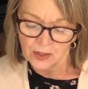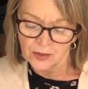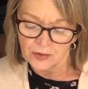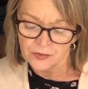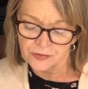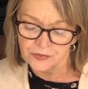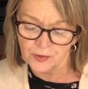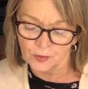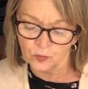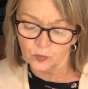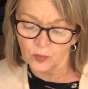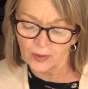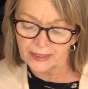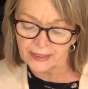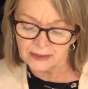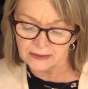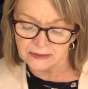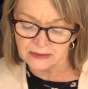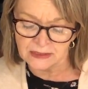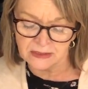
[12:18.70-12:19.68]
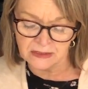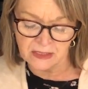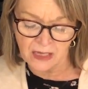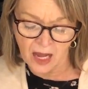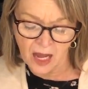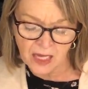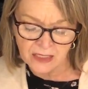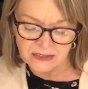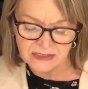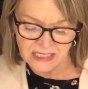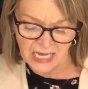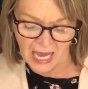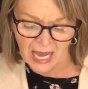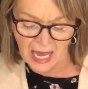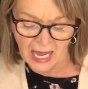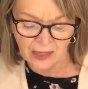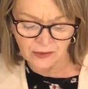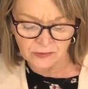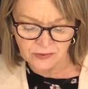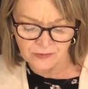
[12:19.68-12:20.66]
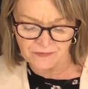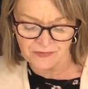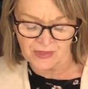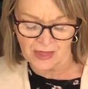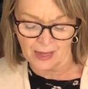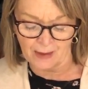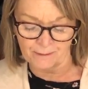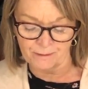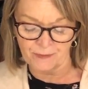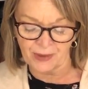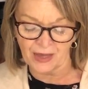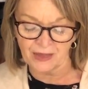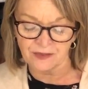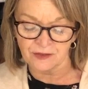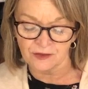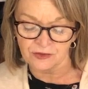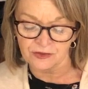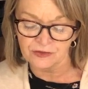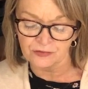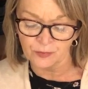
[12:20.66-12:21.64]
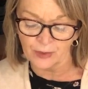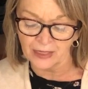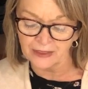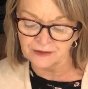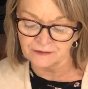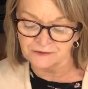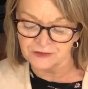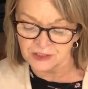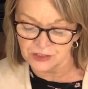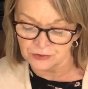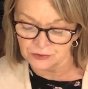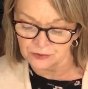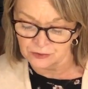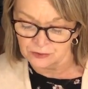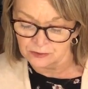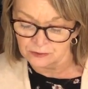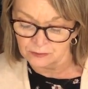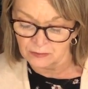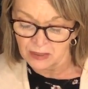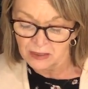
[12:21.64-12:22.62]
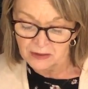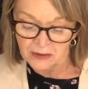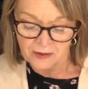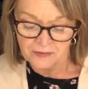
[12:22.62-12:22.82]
The wind knocked out of them by the threat of doom,